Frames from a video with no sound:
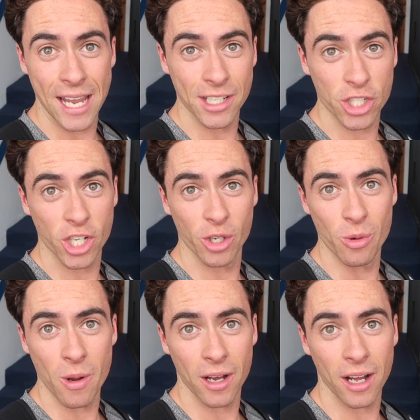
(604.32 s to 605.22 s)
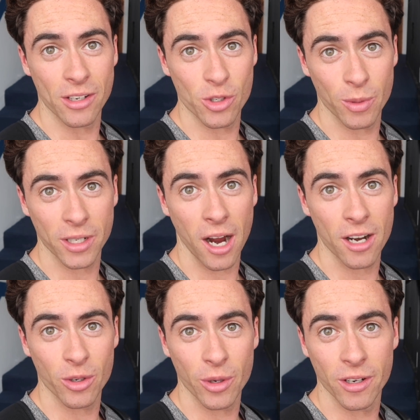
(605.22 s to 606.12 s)
HQ and do my
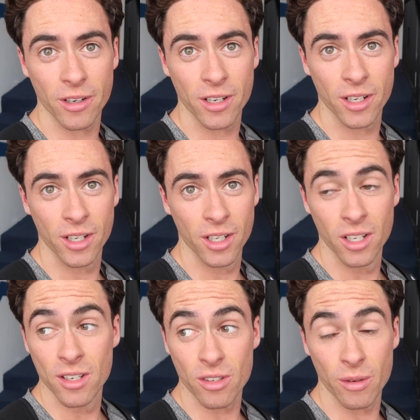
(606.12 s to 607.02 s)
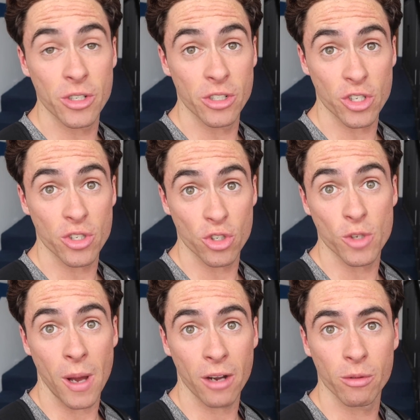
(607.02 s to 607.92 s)
cardio here. So literally
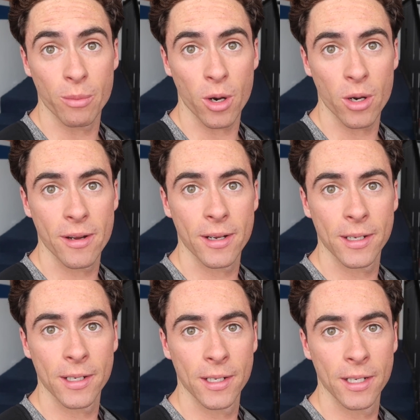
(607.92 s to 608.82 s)
just back from Birr.